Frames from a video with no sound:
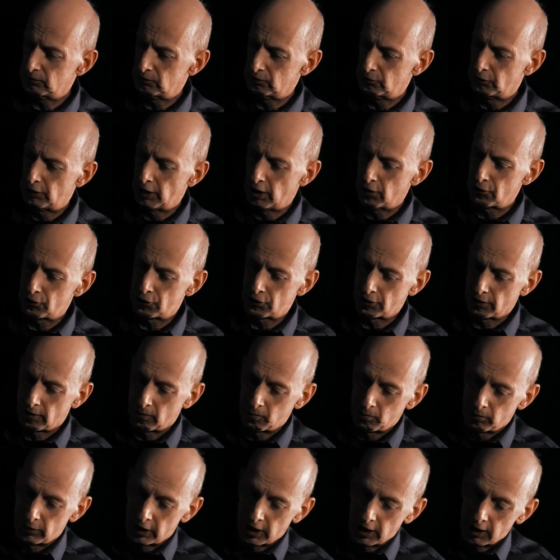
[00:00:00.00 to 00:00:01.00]
done
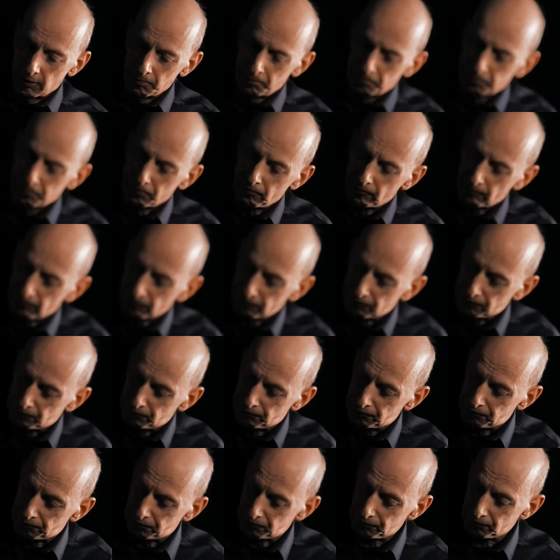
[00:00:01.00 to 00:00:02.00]
some
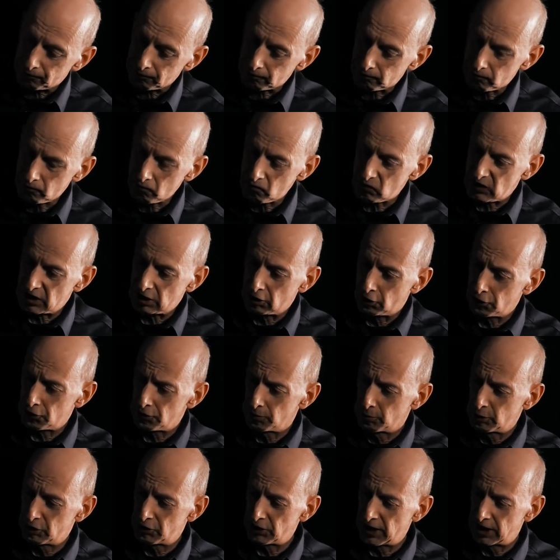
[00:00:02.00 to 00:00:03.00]

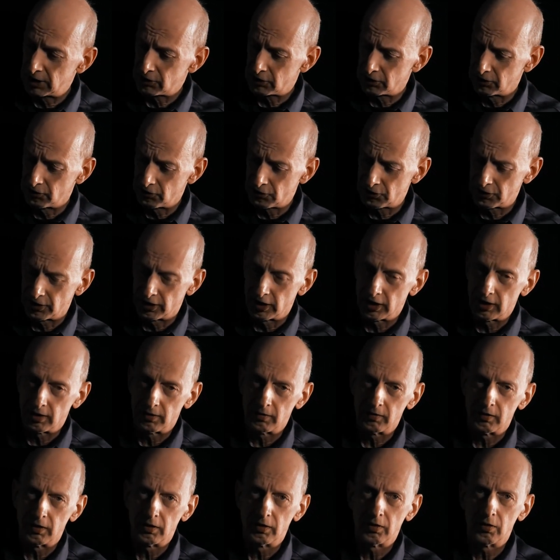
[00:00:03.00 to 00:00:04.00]
customizations
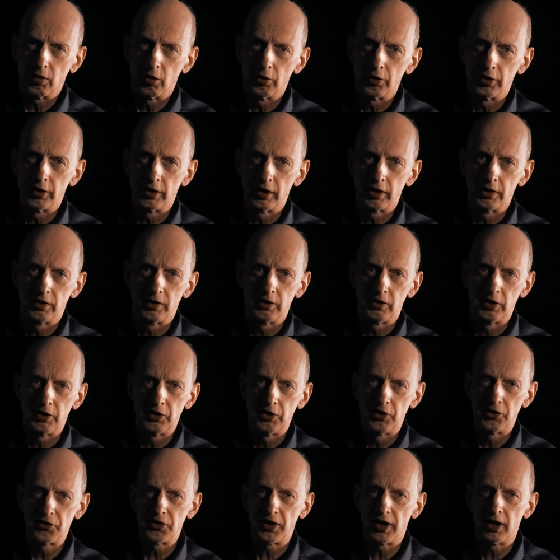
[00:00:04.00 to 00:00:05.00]
on the
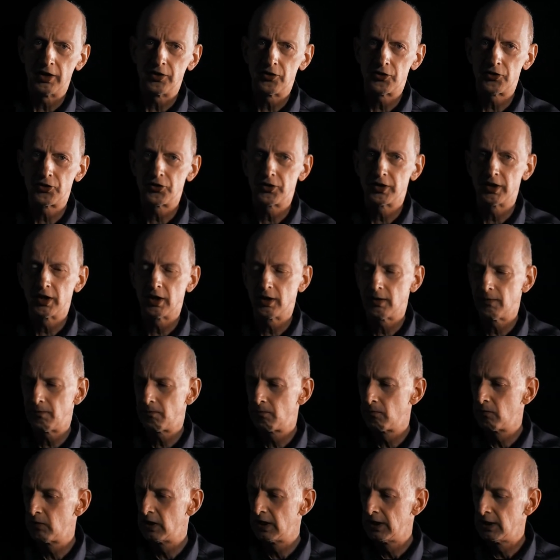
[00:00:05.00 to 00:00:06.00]
designs
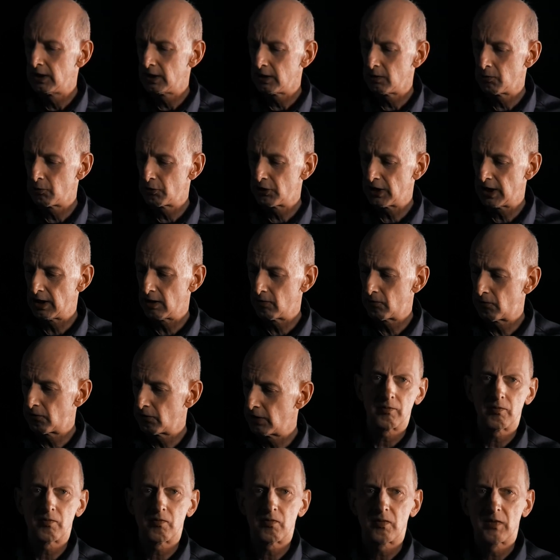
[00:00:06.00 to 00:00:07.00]
himself.
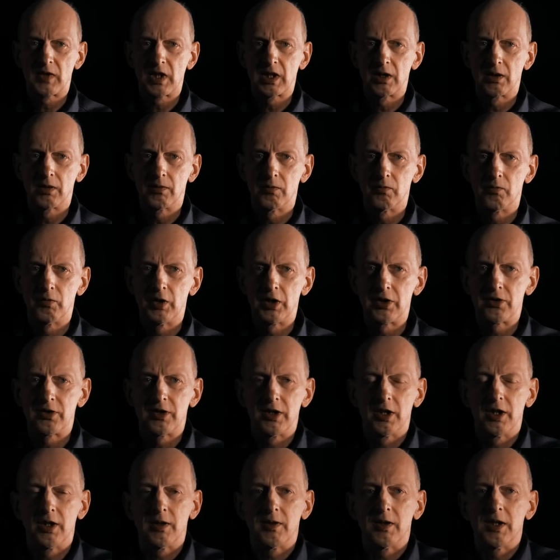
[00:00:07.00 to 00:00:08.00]
But
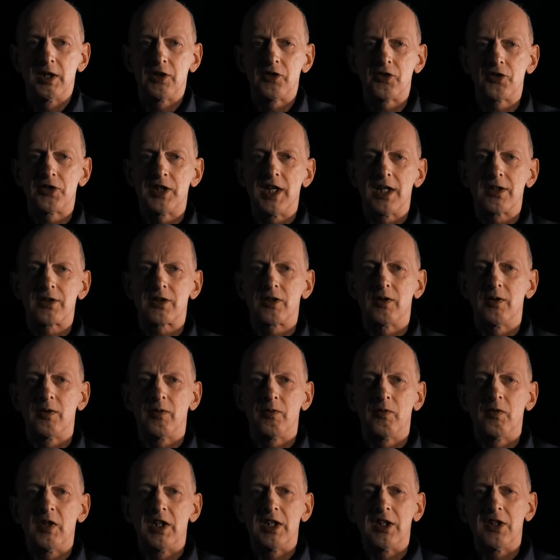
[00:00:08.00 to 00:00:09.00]
it's that
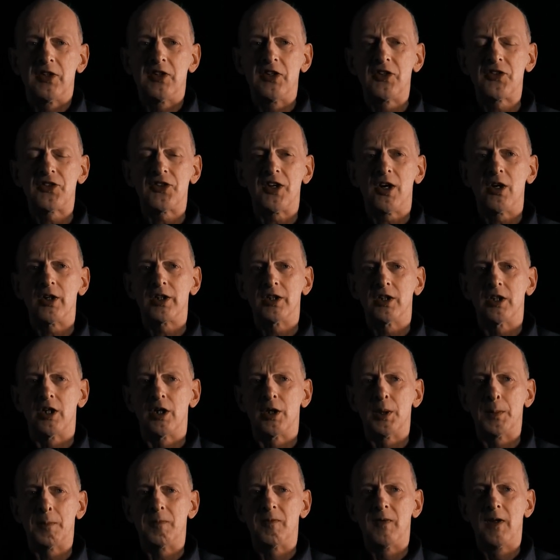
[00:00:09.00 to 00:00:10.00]
with a designer,